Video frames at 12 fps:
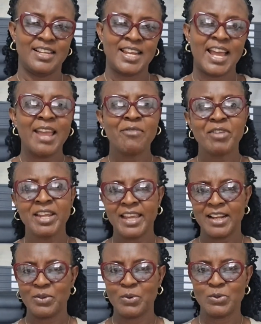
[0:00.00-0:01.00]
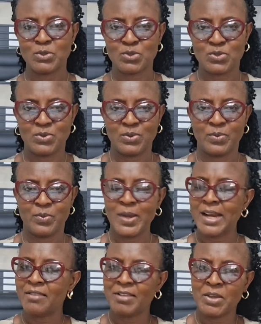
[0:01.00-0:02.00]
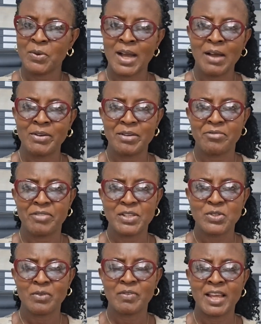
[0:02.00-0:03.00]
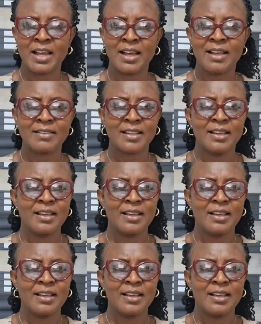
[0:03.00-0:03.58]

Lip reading: that every girl goes through, wherever you are on the face of the earth,